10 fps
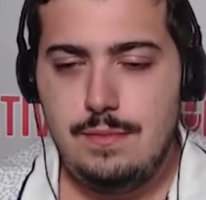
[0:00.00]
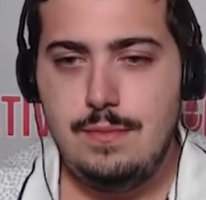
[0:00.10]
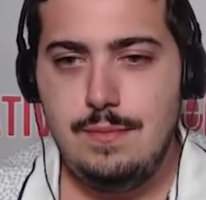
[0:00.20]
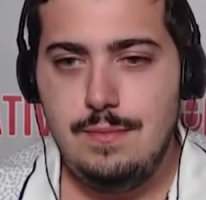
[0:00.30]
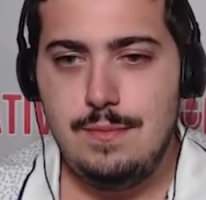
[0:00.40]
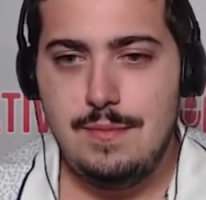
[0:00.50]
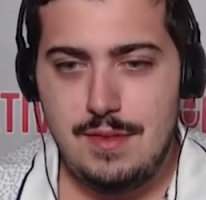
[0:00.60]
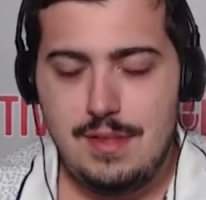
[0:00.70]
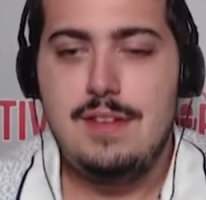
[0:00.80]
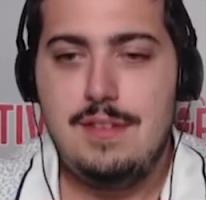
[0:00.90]

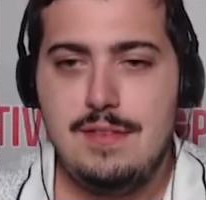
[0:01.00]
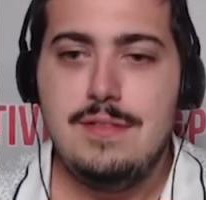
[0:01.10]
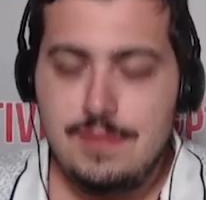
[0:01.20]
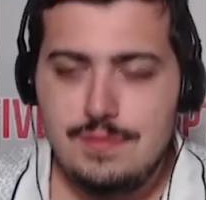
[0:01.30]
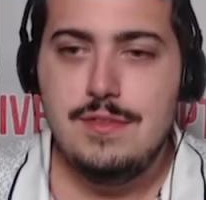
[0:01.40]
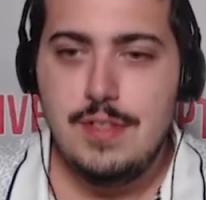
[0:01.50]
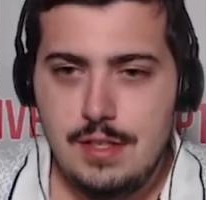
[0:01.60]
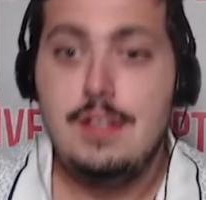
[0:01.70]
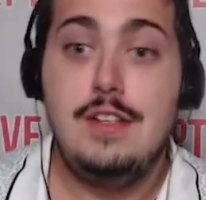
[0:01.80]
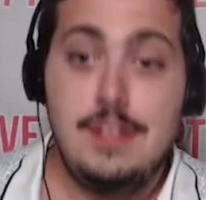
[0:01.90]

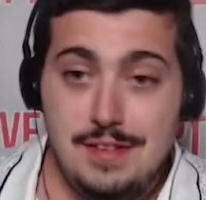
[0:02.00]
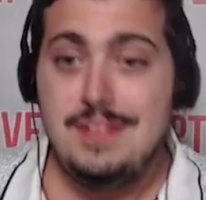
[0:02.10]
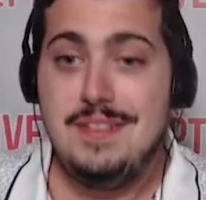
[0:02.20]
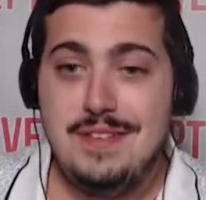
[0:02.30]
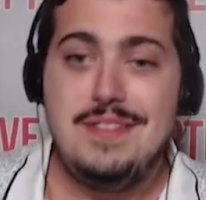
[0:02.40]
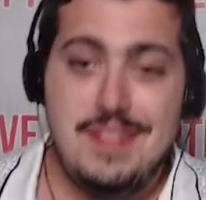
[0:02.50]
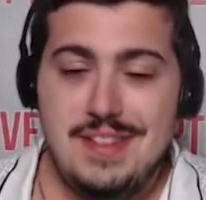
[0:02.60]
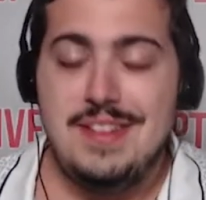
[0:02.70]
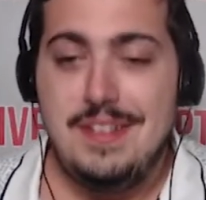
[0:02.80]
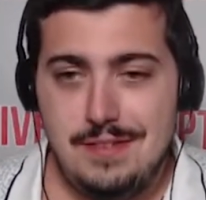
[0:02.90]

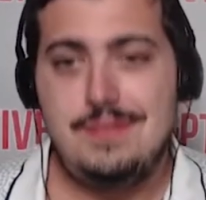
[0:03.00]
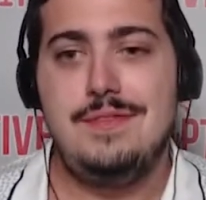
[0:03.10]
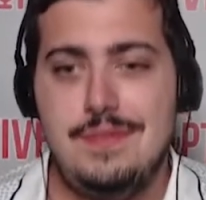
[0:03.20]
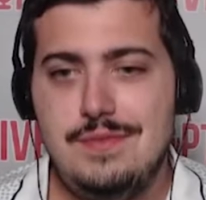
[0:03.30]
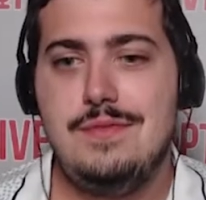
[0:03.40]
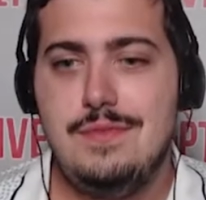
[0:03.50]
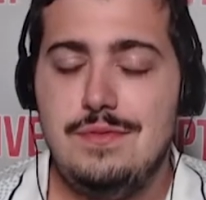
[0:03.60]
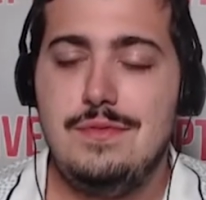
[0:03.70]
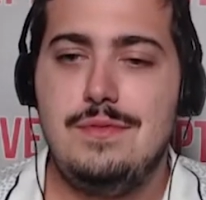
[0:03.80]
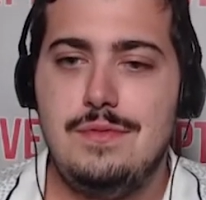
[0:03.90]

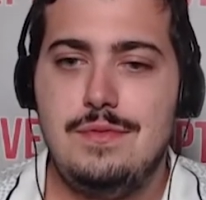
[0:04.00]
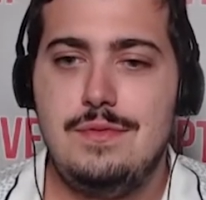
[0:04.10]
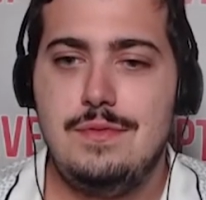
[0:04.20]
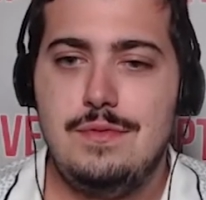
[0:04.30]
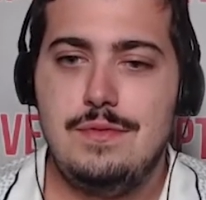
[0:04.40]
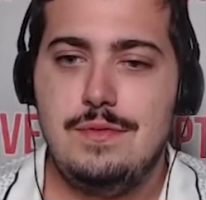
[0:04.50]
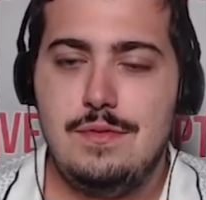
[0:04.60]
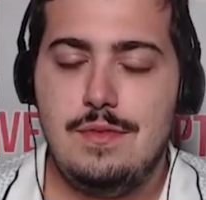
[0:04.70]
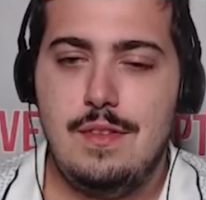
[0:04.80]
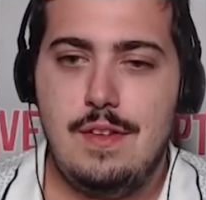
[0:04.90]

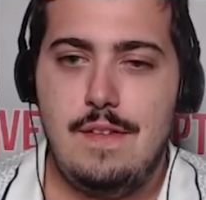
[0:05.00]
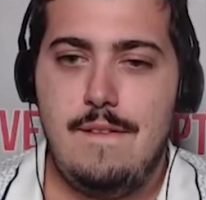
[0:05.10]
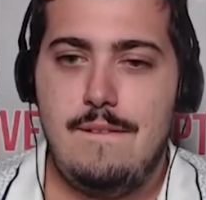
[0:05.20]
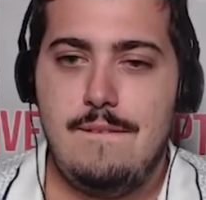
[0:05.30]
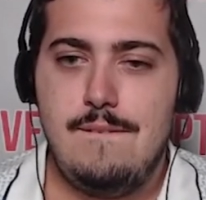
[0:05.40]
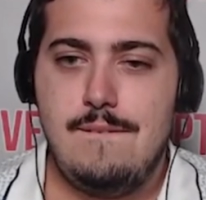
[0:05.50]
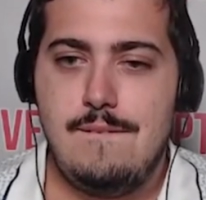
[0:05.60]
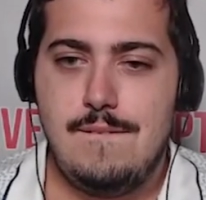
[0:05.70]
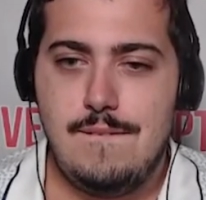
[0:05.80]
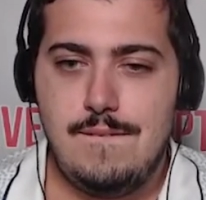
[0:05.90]

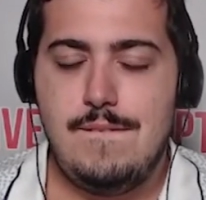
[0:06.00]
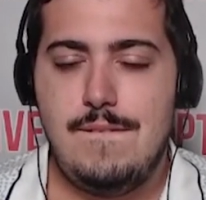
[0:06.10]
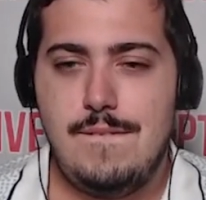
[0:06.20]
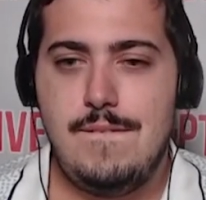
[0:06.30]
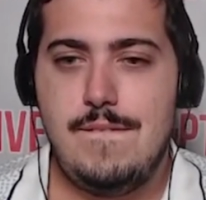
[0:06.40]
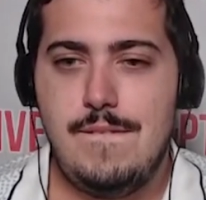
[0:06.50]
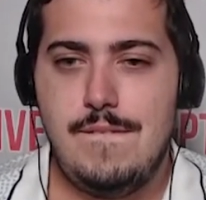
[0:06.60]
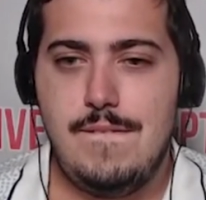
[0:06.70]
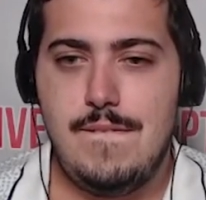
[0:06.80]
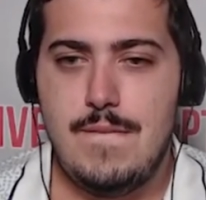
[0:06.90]

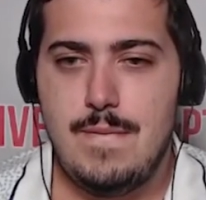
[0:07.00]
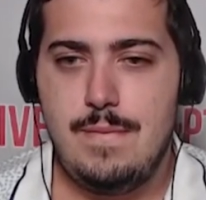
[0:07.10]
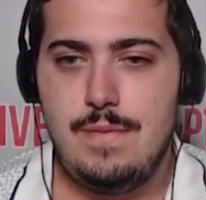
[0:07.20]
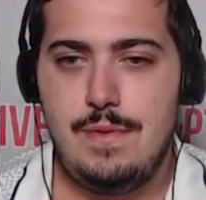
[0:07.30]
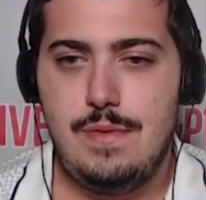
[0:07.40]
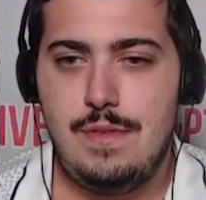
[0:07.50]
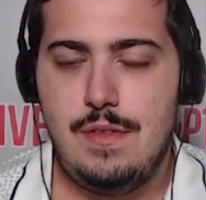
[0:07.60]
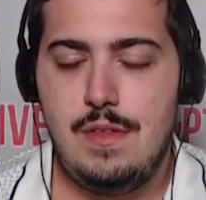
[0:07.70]
The person shown says nothing.